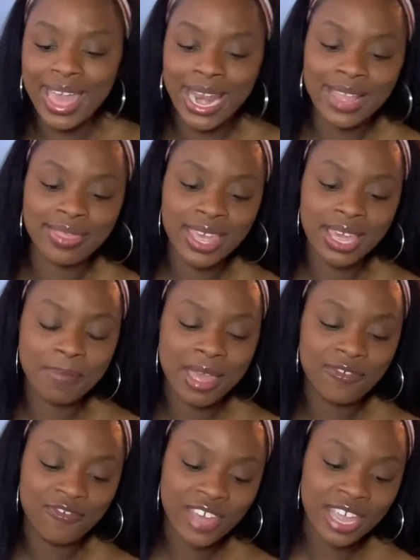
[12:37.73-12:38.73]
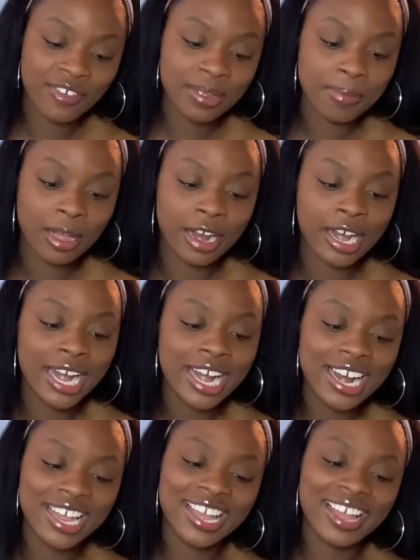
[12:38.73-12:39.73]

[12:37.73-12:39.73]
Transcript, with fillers: And I think my favorite part